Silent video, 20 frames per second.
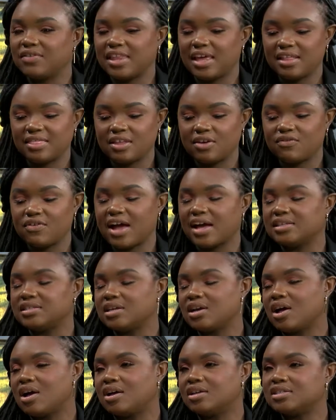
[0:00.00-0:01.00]
like the rising
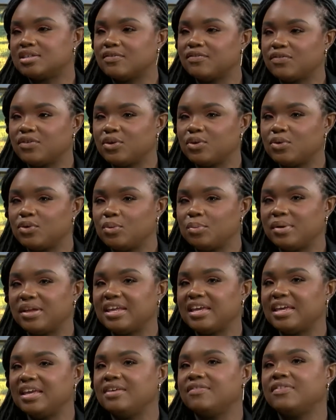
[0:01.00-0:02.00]
cost of fuel, but
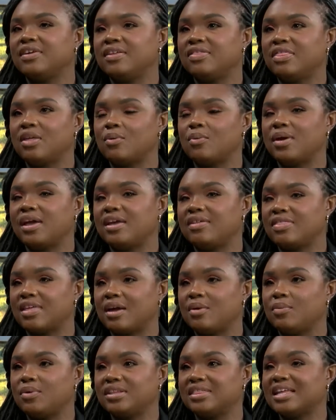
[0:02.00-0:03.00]
even the way
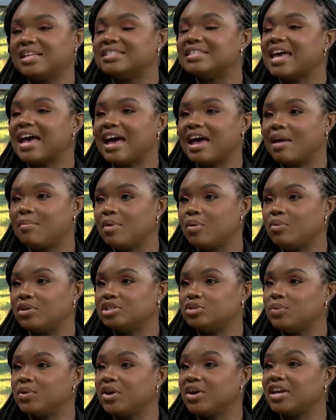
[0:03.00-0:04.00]
that we, the time in
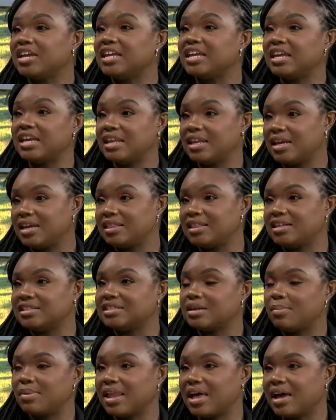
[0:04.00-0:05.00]
which we are getting the
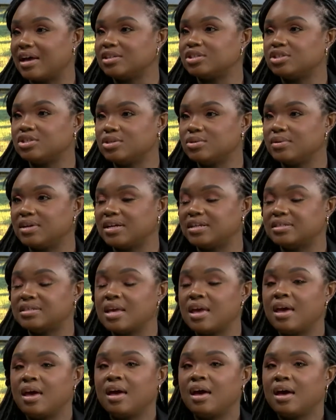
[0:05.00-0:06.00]
supplies mm -hmm. to mm-hmm. us.
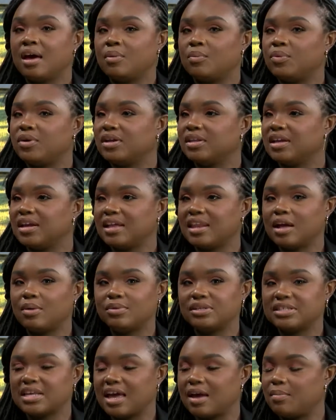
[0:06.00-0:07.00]
Um, we're looking at
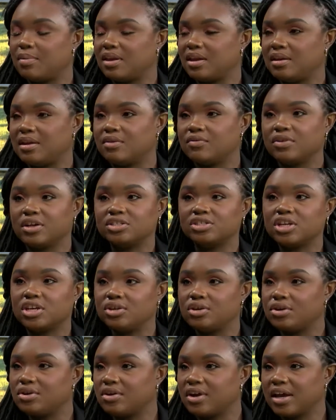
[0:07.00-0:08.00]
what's happening in Russia and
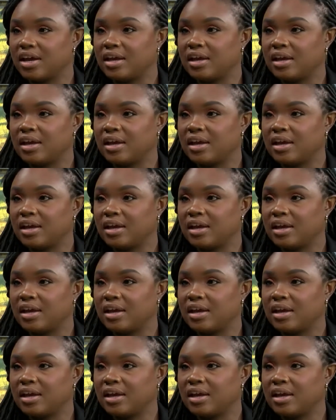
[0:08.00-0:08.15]
Ukraine